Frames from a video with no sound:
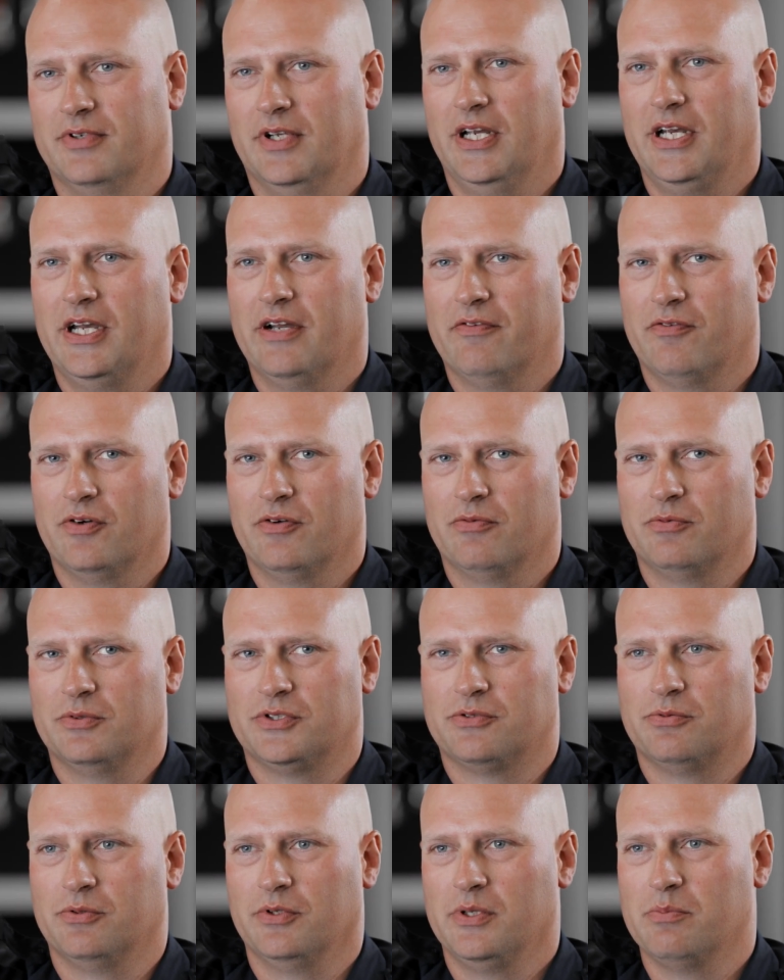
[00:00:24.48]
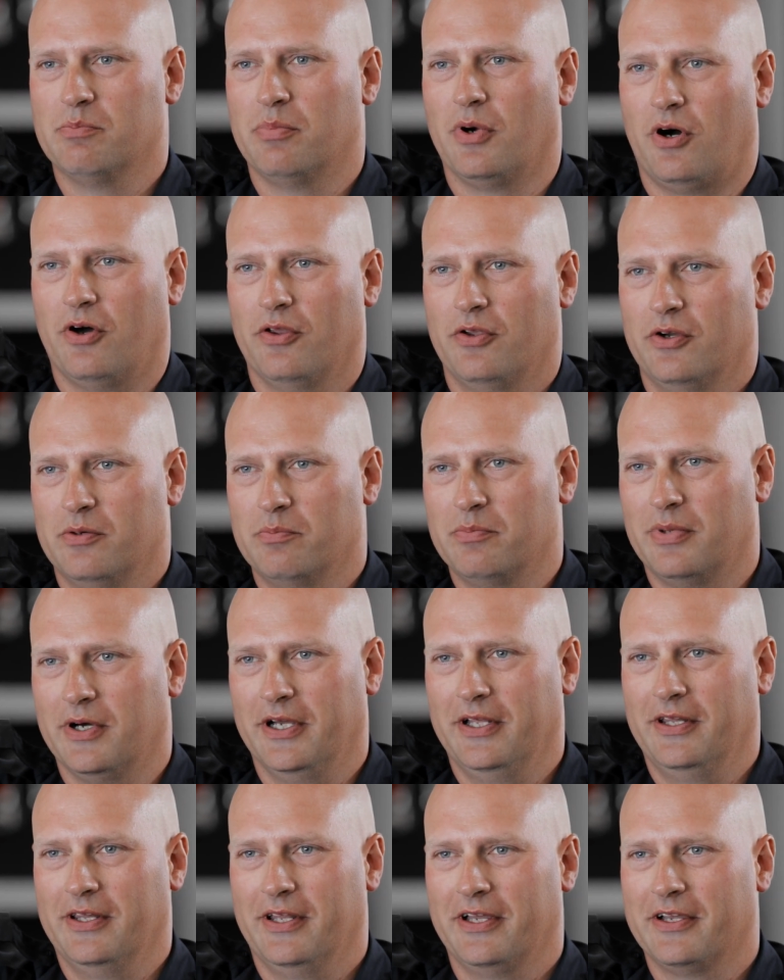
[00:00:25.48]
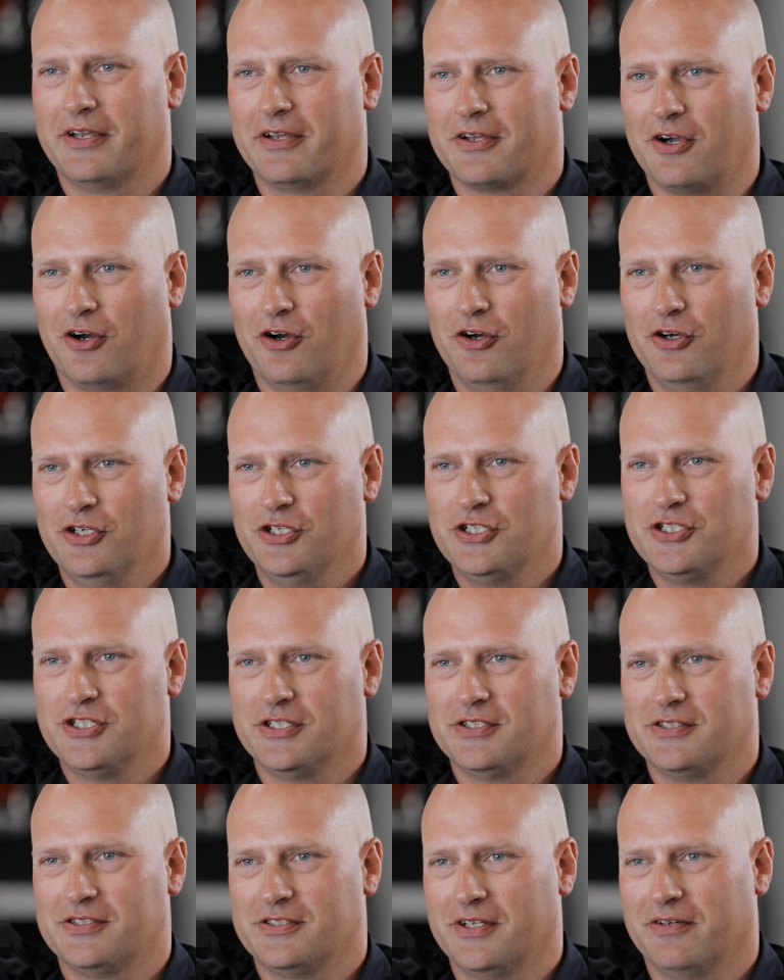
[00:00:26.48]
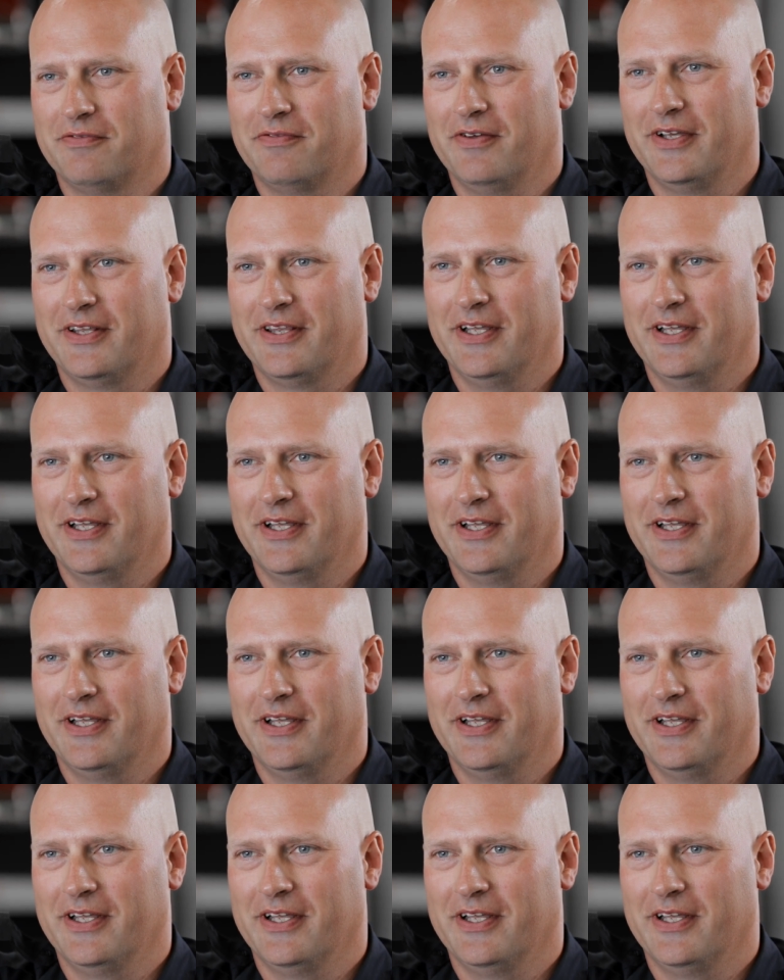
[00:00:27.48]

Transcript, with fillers: I never was really bothered by like carnage and stuff like